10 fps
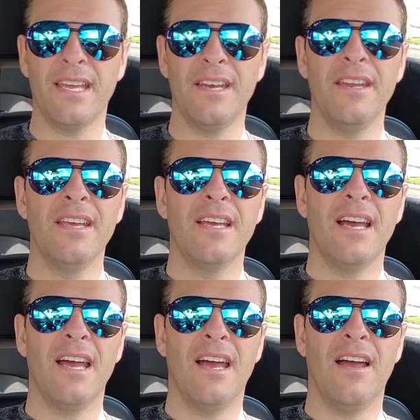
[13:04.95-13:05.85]
And
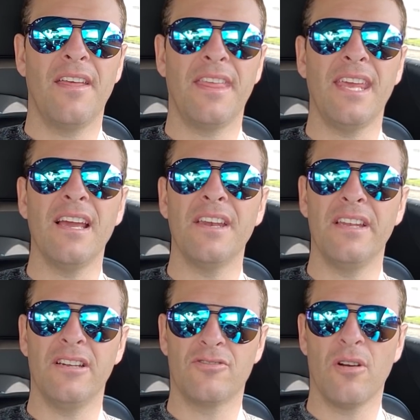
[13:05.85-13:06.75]
I think he got in a
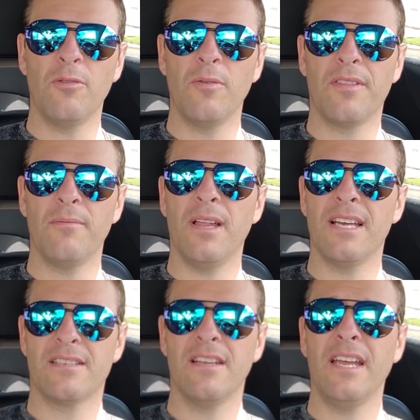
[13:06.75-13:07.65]
little trouble with him
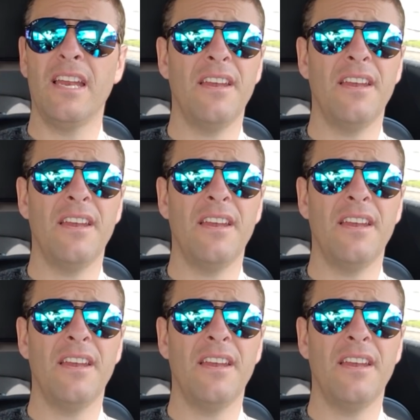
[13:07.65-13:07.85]
last night.